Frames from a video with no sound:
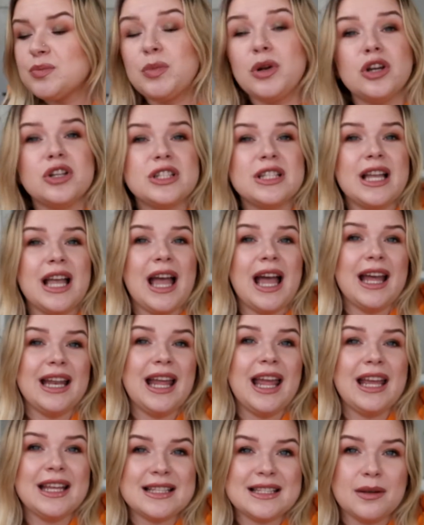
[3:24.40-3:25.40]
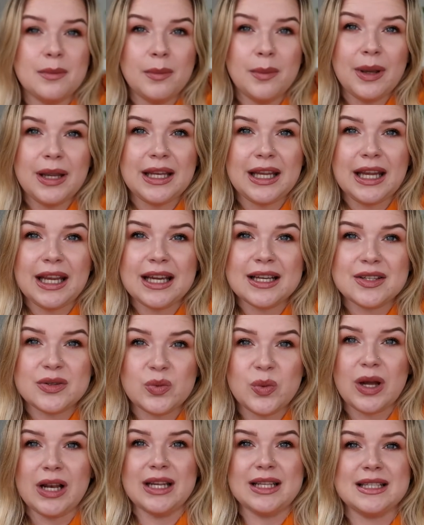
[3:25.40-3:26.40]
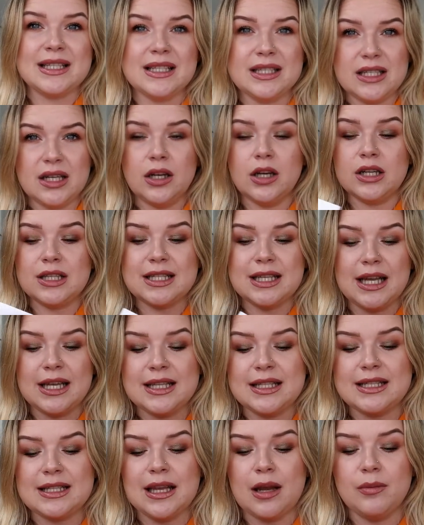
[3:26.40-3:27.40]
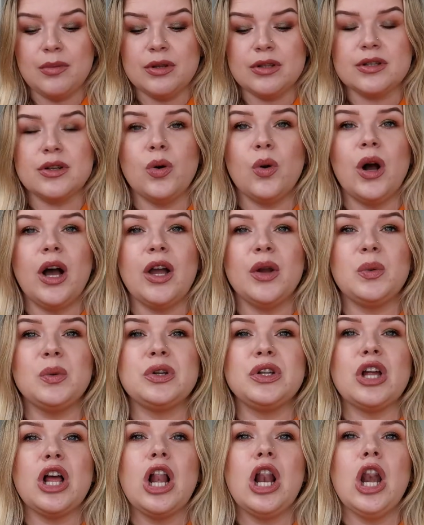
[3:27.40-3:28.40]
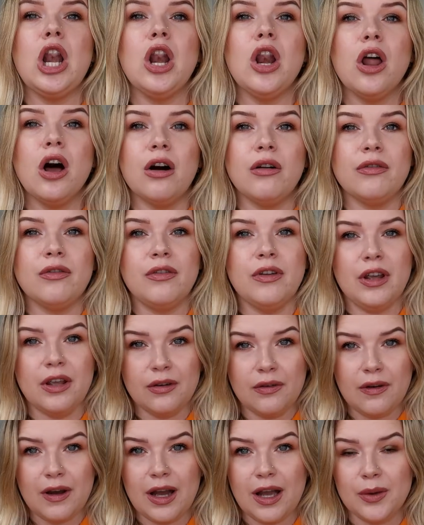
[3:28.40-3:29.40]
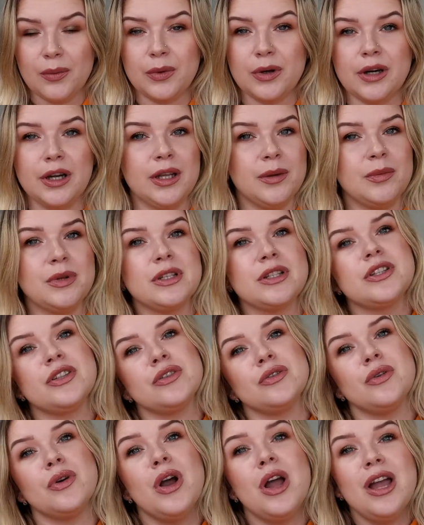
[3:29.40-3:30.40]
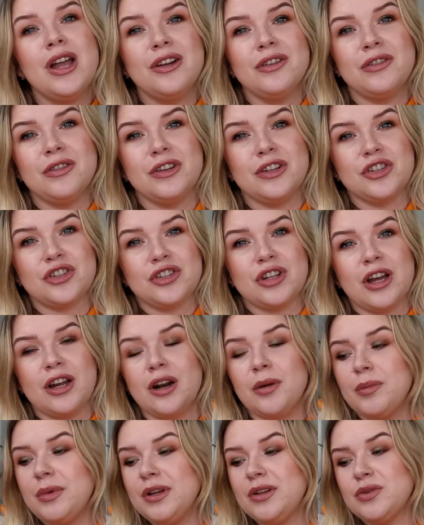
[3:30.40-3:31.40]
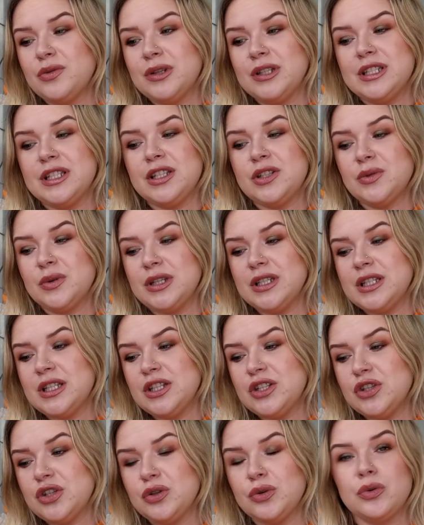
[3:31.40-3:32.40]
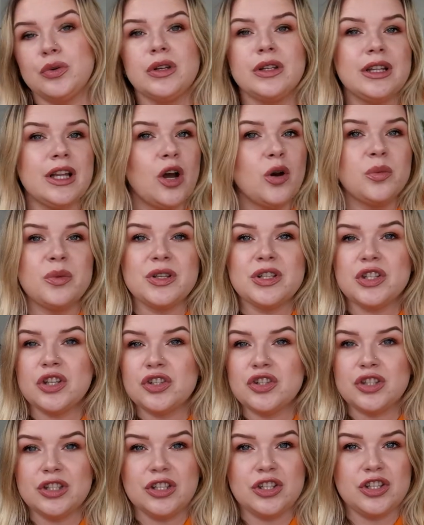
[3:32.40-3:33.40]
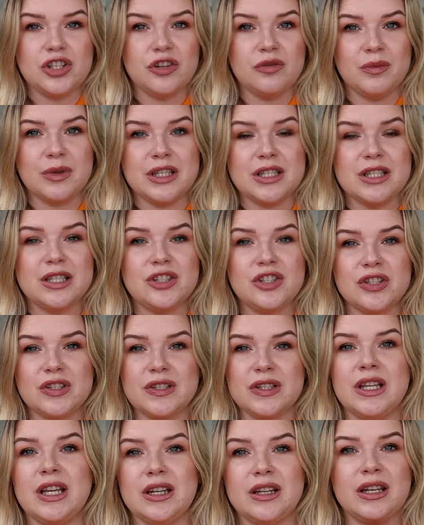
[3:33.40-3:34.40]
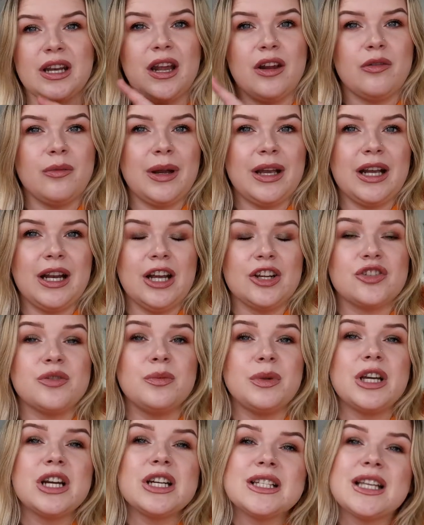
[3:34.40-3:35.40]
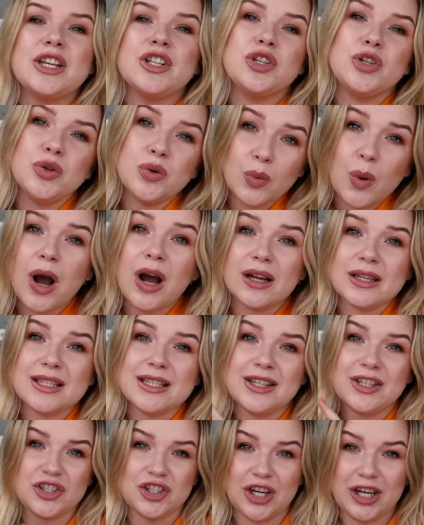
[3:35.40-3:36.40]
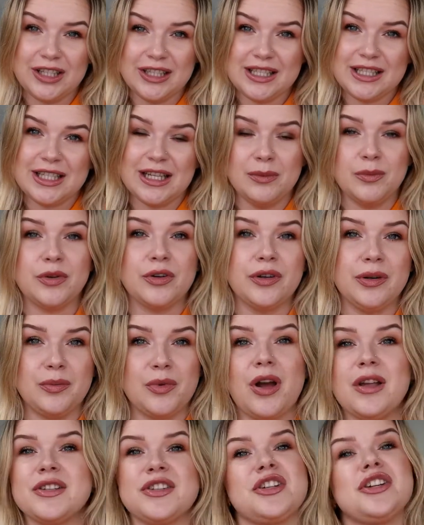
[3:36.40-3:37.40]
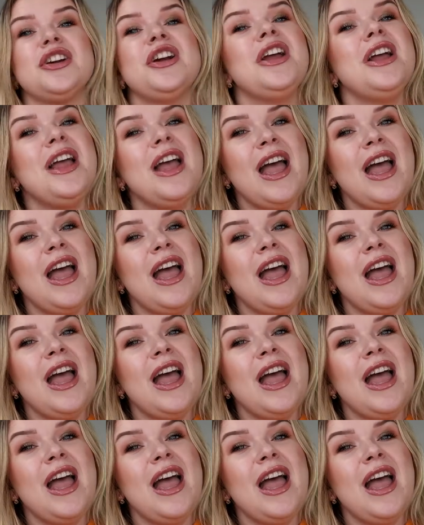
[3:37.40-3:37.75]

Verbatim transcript: Plus, it's a mini as well. It's a deluxe size sample, so I would love if I were able to finish that up in 2022. That would be such an achievement just to get it out of my collection, because I do want the Charlotte Tilbury bronzer.